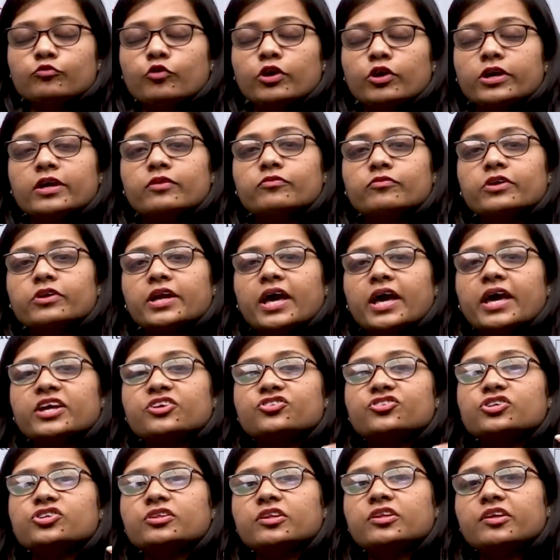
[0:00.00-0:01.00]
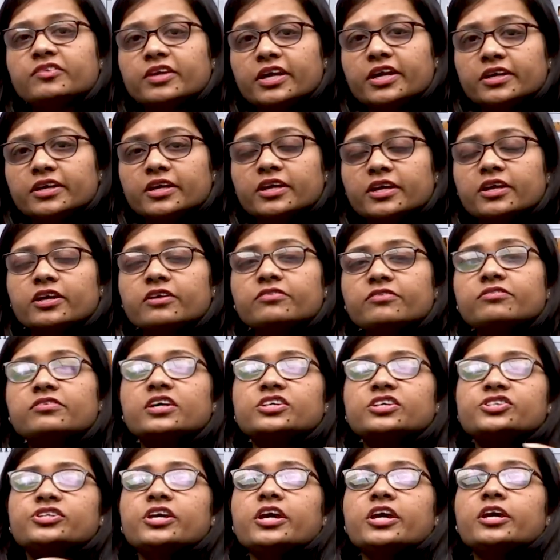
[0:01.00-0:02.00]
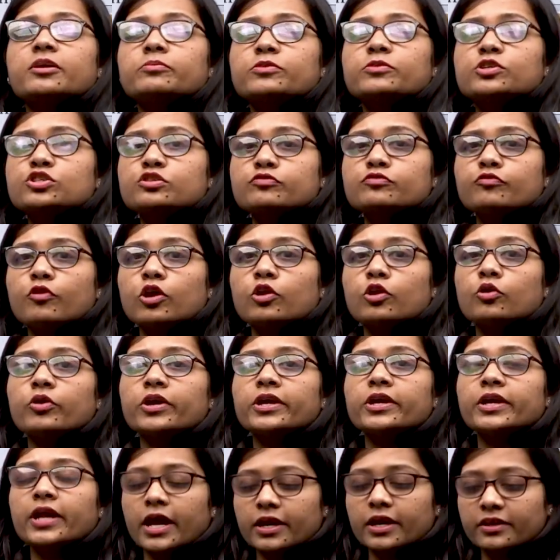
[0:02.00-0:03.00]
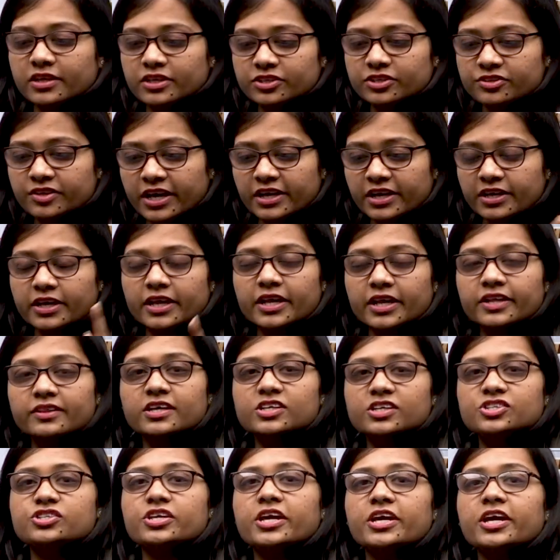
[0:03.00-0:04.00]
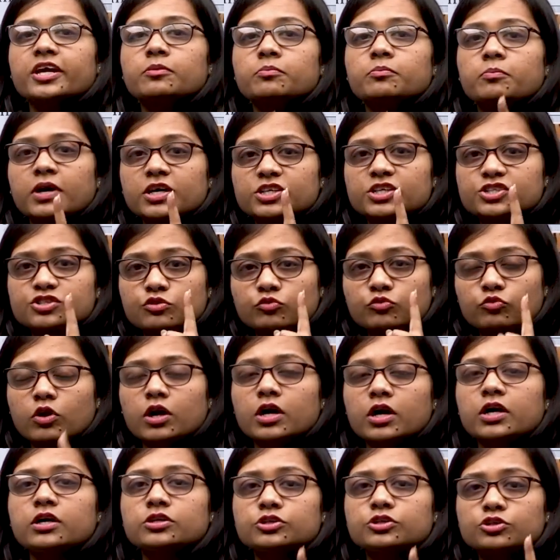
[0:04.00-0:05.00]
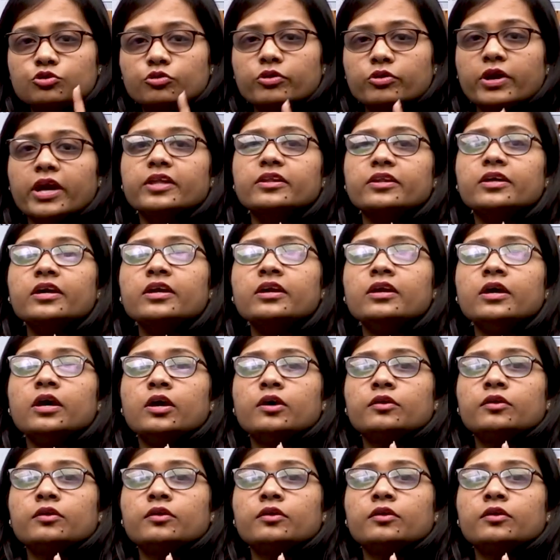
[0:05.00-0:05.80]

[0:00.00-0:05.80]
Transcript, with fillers: whatever direction the center gives, the state must follow it, and the center and the state must work together